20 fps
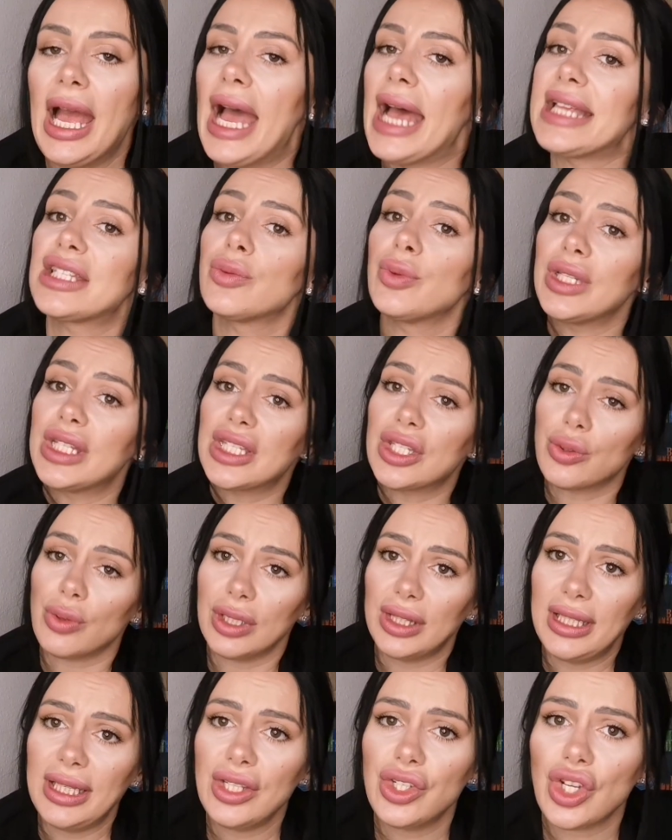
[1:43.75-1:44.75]
As with
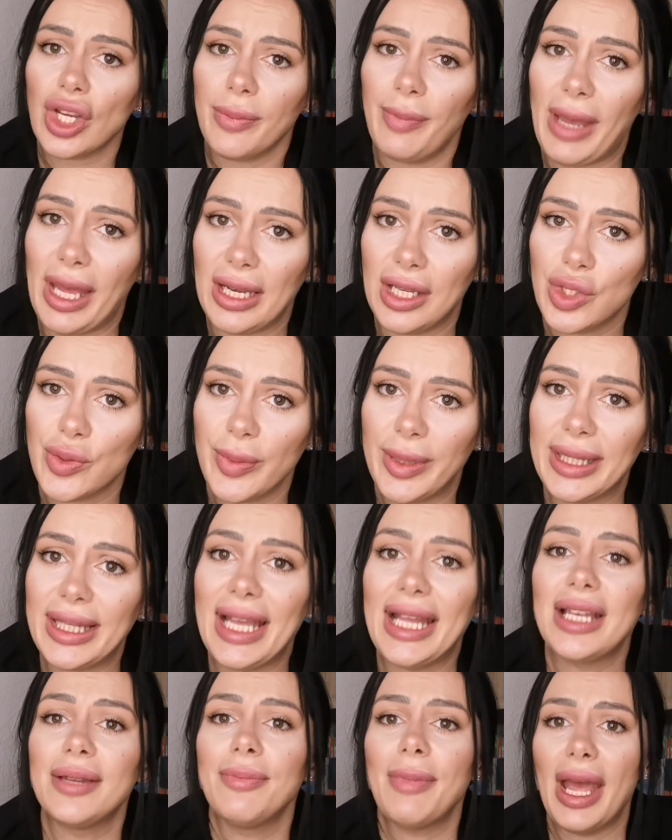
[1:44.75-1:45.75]
strategic management
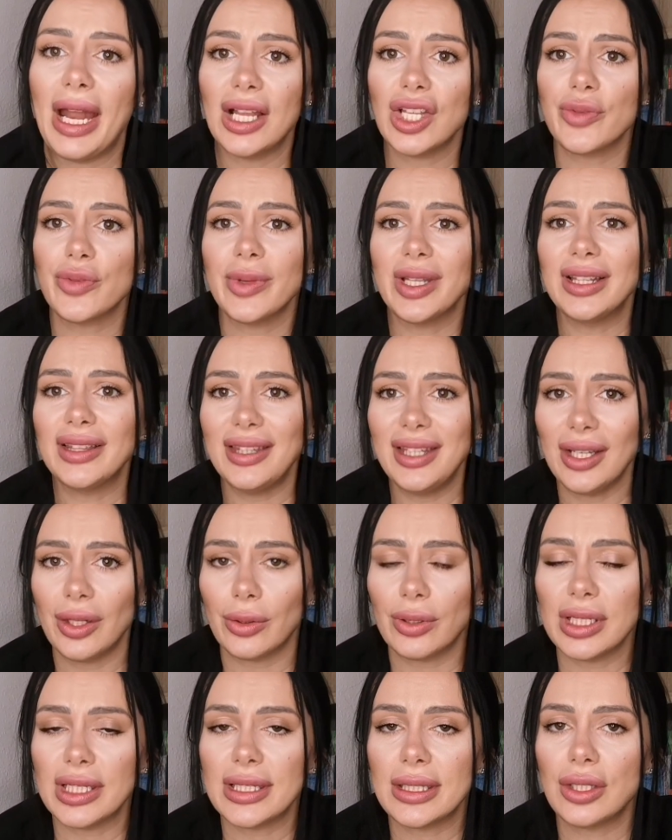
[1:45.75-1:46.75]
and management
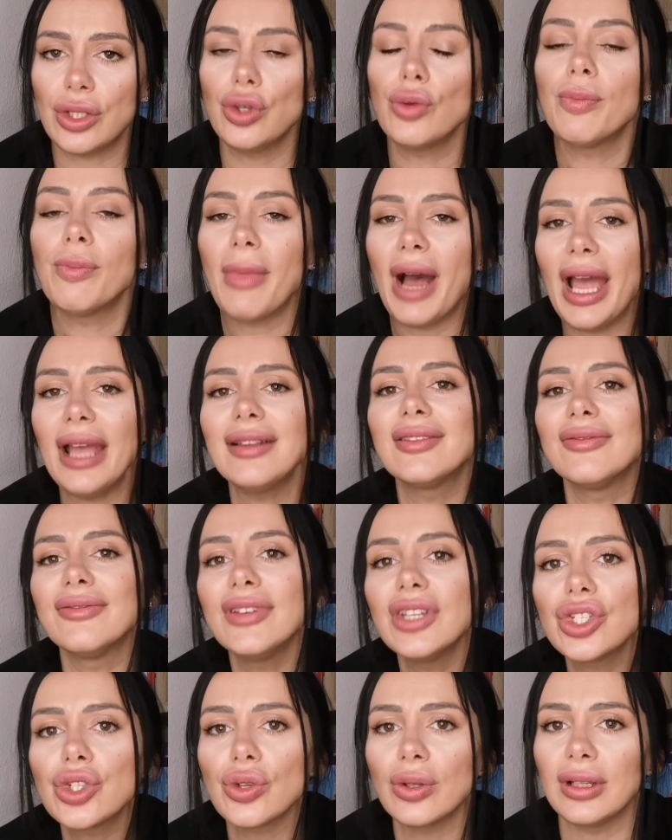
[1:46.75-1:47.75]
theories, you might
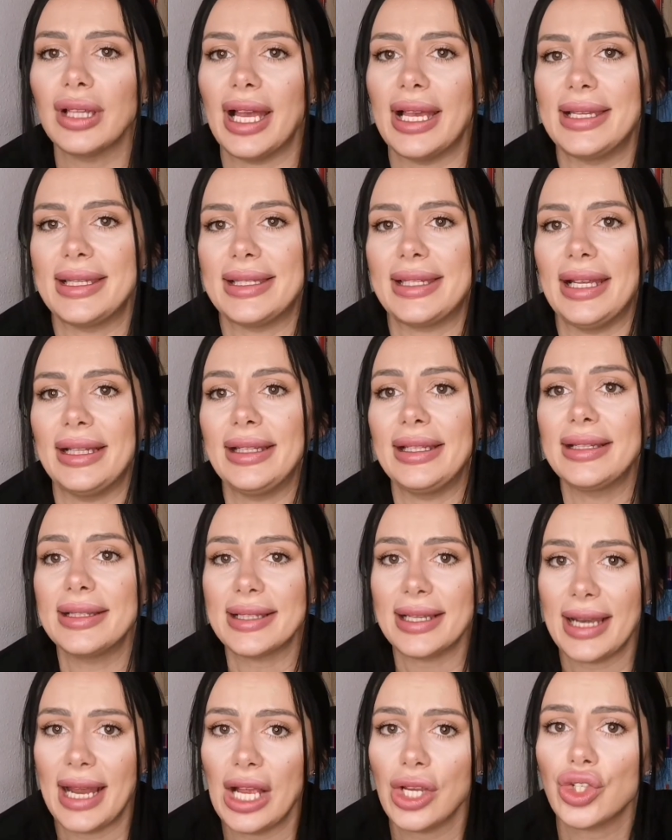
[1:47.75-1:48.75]
visualize that
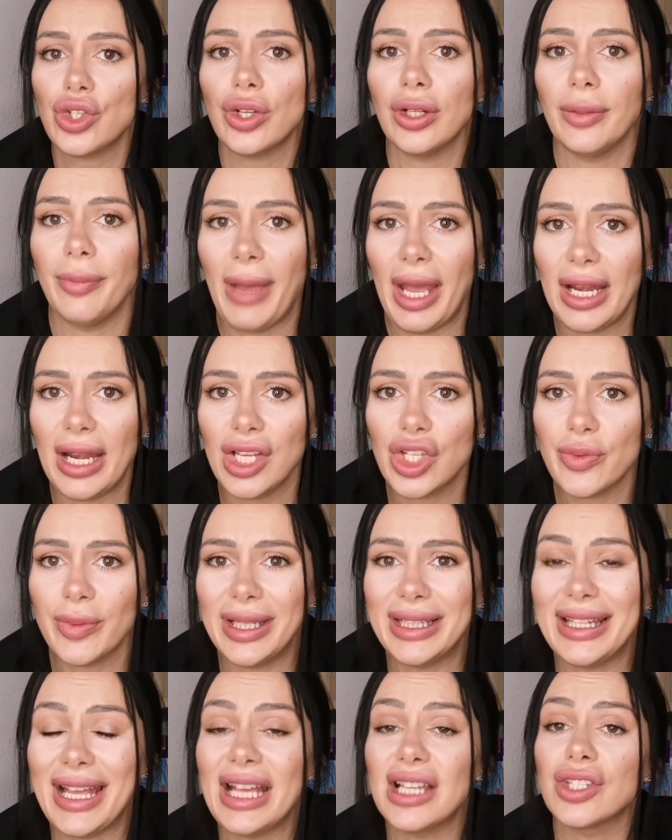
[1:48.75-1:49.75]
international
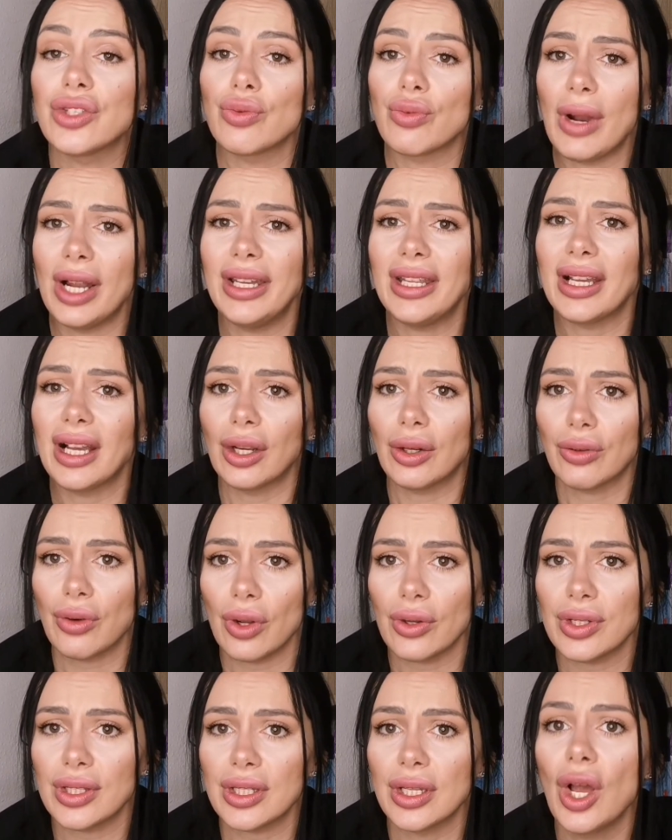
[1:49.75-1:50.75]
management as running
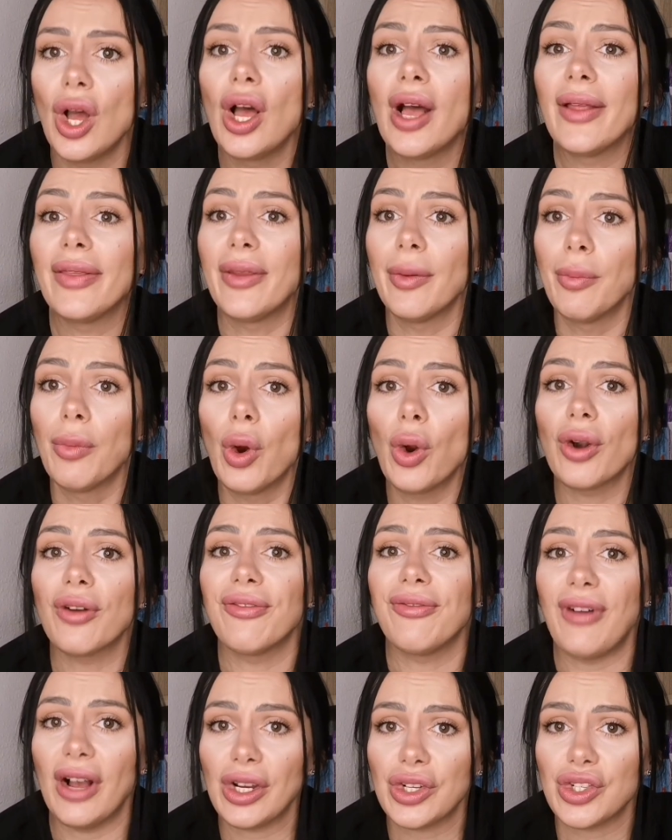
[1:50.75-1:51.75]
across the more
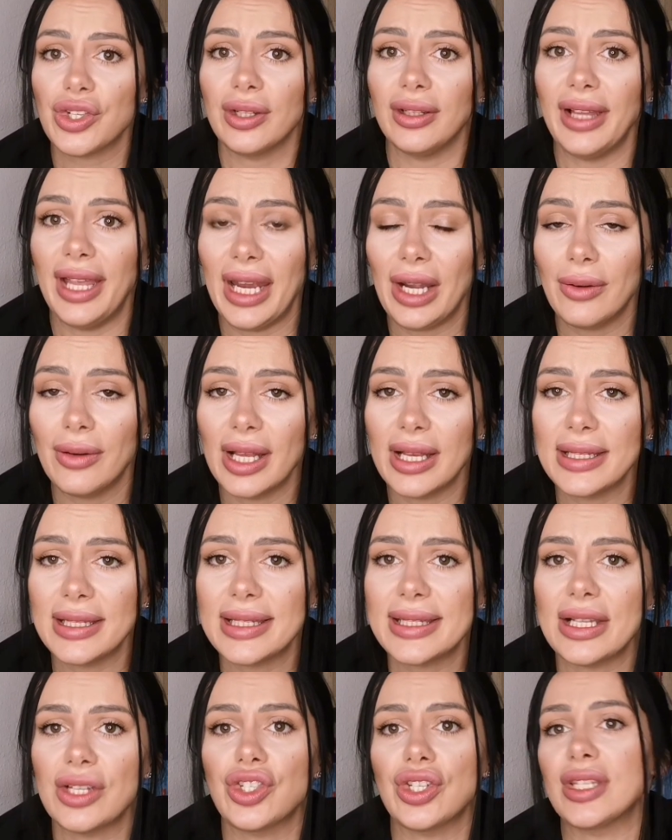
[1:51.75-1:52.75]
functional areas
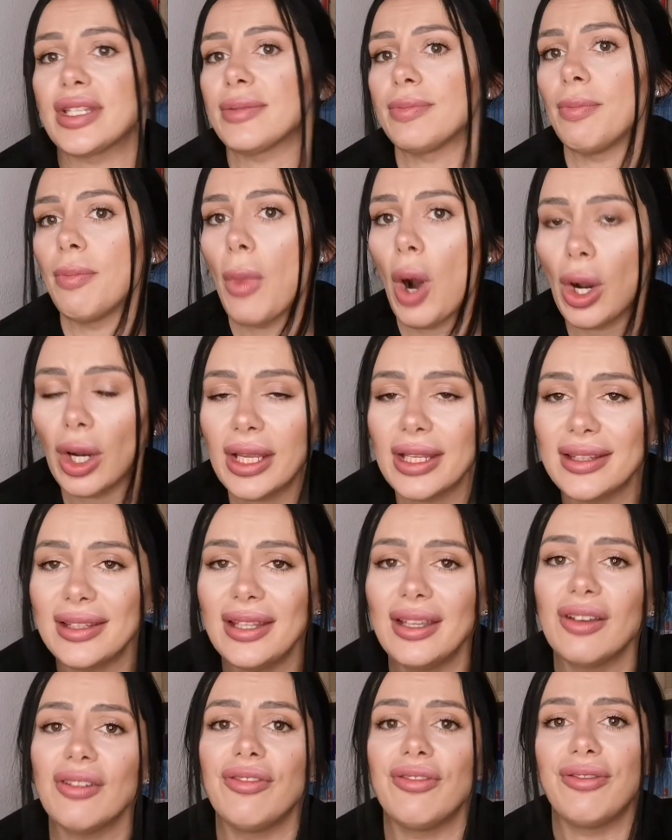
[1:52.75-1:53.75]
such as
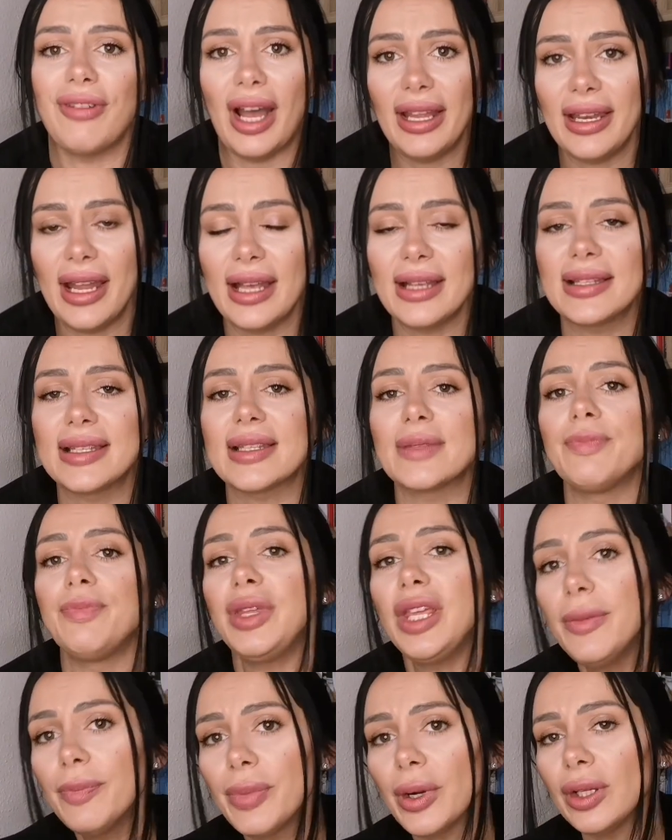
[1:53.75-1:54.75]
marketing, finance,
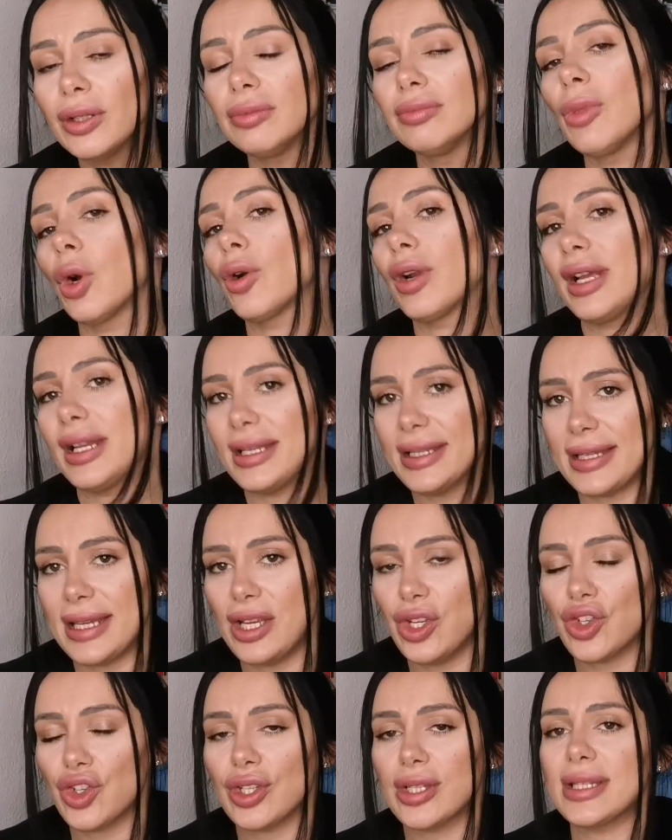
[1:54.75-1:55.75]
people,
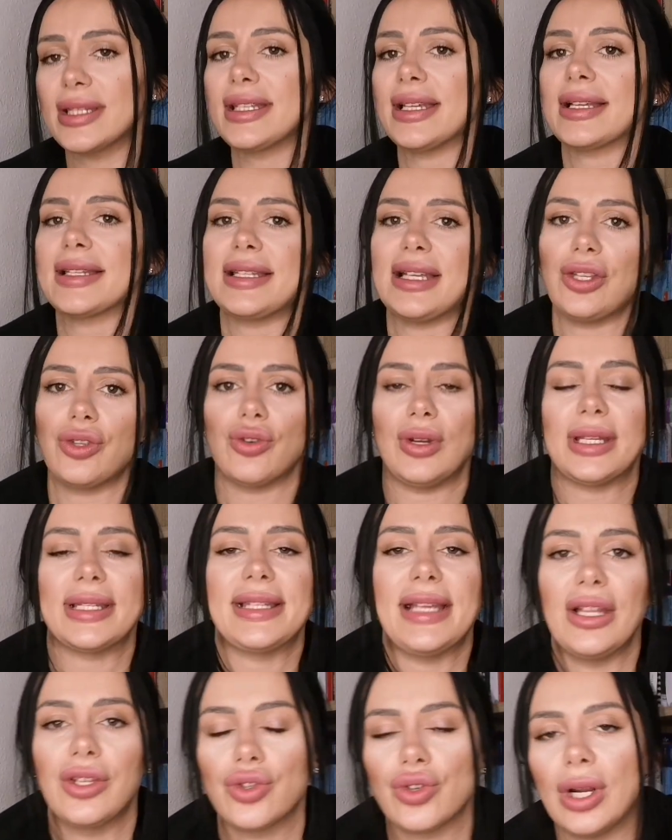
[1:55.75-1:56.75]
organizations, etc.,
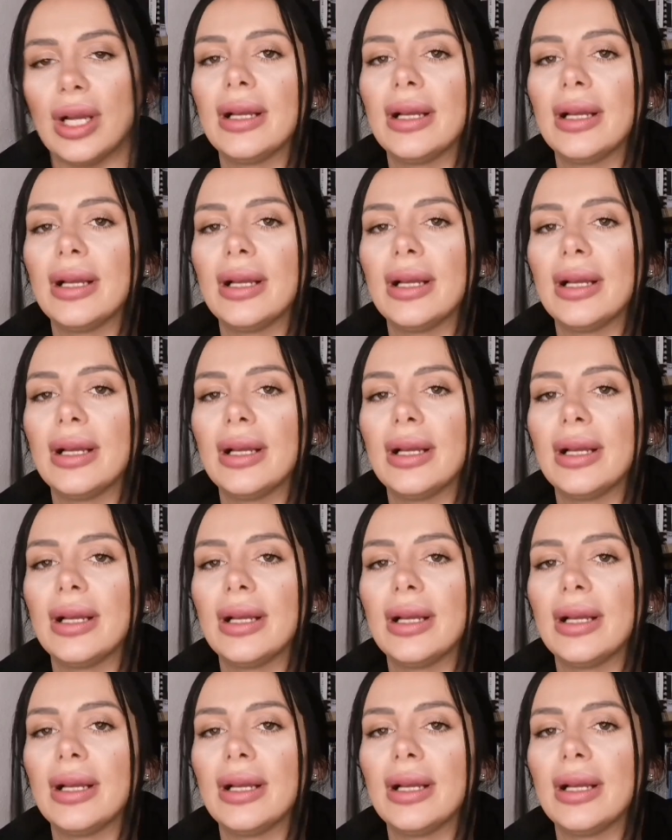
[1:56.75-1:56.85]
etc.